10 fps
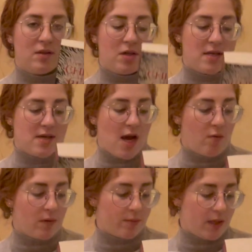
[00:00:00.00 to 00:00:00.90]
Now
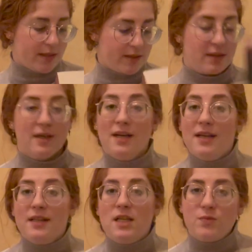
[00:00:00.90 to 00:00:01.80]
we rise.
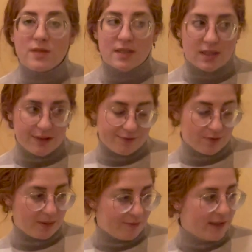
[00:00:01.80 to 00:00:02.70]
This was a gift
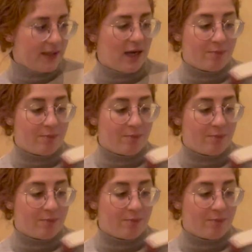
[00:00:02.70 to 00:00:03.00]
from my friend.